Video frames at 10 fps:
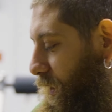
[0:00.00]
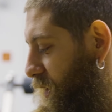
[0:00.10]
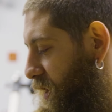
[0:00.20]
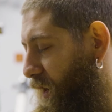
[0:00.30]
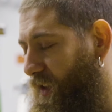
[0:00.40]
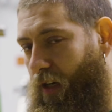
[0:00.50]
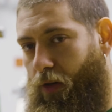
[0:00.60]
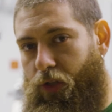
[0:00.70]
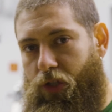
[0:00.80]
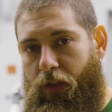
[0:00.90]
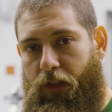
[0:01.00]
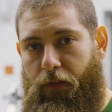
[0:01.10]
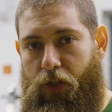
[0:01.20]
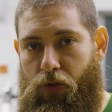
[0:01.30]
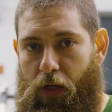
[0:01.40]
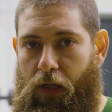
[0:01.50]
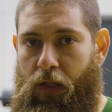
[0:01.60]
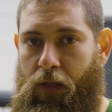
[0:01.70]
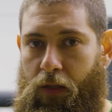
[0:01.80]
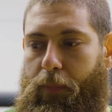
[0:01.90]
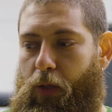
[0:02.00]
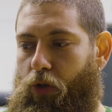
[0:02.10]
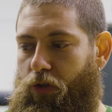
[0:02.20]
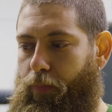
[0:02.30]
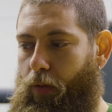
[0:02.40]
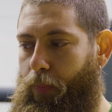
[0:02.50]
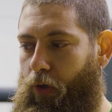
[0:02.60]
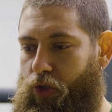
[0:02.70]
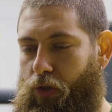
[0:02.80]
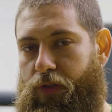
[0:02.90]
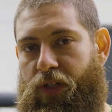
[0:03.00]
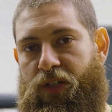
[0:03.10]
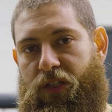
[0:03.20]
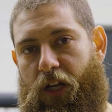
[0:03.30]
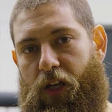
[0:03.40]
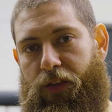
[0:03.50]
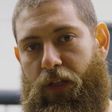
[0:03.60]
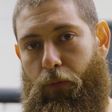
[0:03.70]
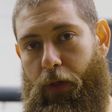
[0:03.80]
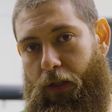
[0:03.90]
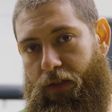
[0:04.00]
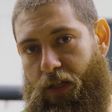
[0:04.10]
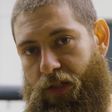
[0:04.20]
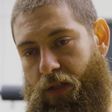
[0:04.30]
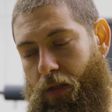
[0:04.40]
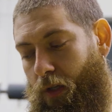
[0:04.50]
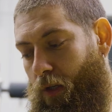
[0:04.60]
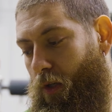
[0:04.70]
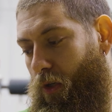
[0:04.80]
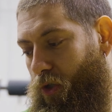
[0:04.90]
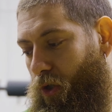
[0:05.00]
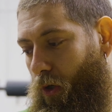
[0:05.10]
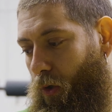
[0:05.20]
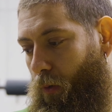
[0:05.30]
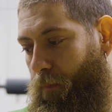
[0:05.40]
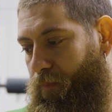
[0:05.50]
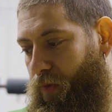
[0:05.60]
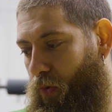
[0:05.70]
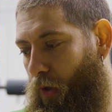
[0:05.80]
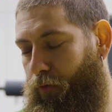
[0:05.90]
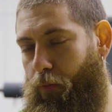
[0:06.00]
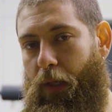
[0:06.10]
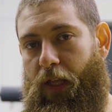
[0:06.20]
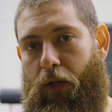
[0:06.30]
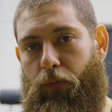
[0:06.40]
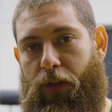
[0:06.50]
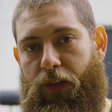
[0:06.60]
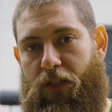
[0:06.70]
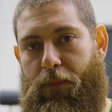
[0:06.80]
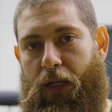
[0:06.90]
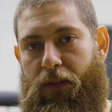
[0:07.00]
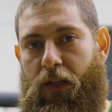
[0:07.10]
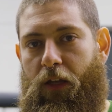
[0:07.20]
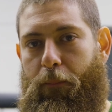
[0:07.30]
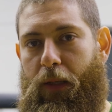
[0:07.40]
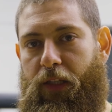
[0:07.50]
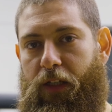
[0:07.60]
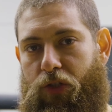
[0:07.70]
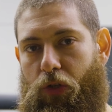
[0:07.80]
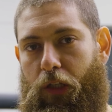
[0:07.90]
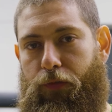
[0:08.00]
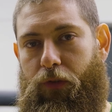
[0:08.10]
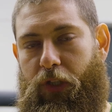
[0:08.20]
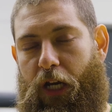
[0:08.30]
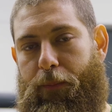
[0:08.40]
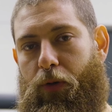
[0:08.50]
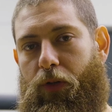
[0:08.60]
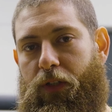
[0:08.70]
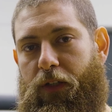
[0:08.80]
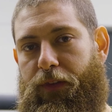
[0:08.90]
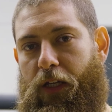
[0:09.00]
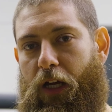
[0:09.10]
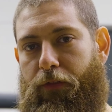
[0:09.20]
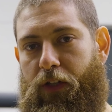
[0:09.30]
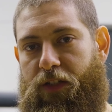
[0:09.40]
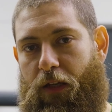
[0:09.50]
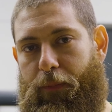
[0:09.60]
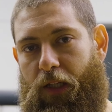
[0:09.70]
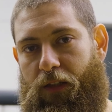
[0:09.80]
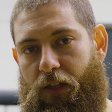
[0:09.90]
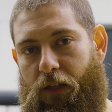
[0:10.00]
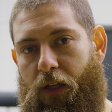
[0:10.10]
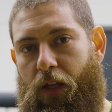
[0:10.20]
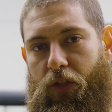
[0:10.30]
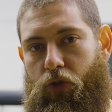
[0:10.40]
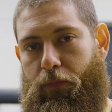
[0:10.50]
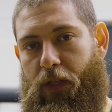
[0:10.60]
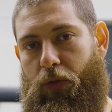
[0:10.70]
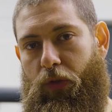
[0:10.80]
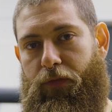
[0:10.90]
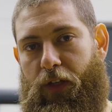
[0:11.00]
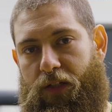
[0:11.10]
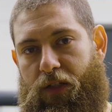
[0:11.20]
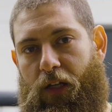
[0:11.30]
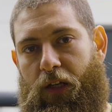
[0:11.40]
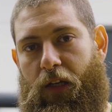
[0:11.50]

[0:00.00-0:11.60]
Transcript: These things are also individual because of proportions, strengths, and weaknesses. So you have to play around with this, but building a solid foot tripod and having stability, it should be a universal